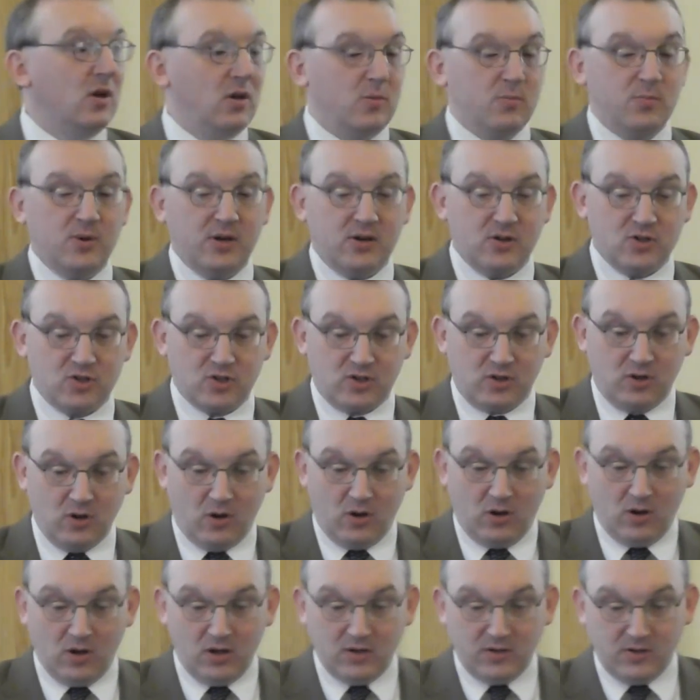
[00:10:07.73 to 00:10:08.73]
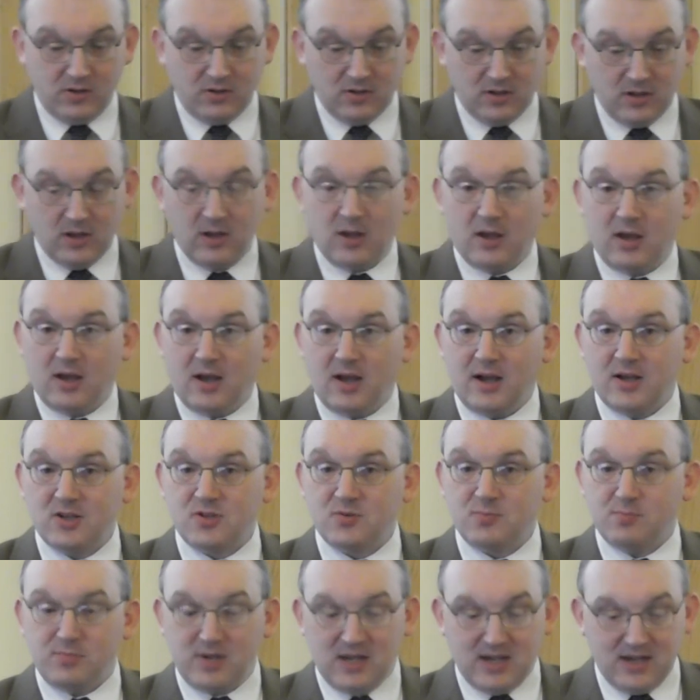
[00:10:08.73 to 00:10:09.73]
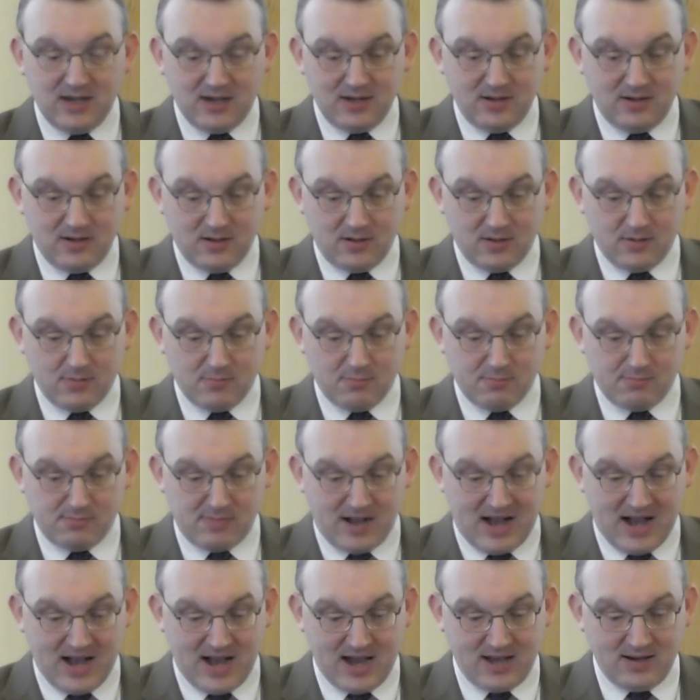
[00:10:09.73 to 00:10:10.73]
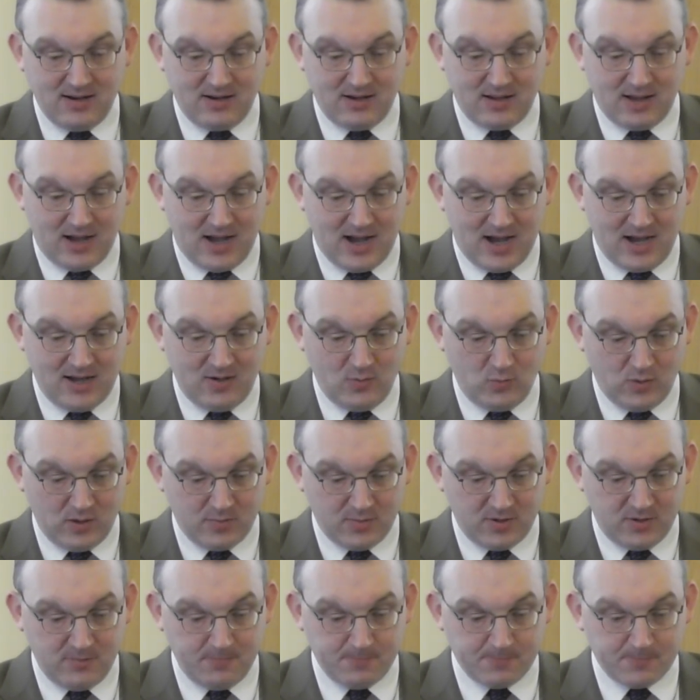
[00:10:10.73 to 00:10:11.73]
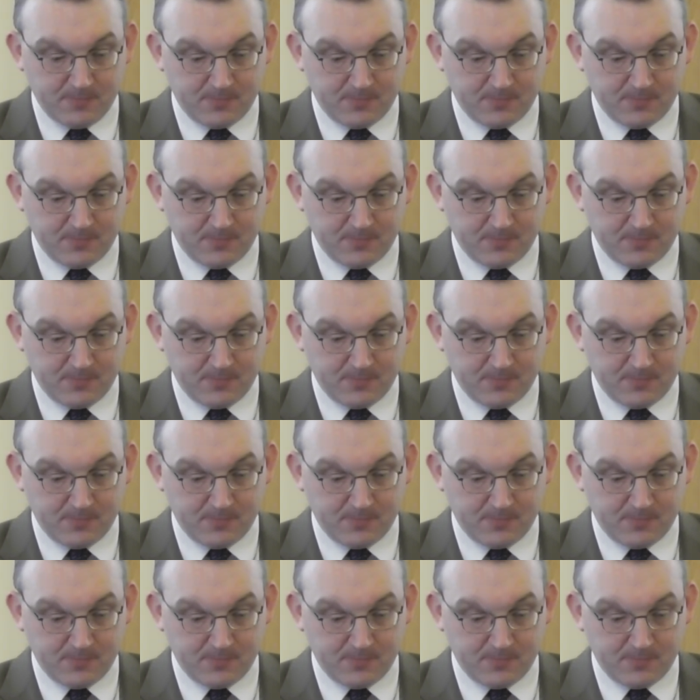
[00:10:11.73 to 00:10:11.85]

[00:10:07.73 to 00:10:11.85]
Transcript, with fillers: because God has made man and woman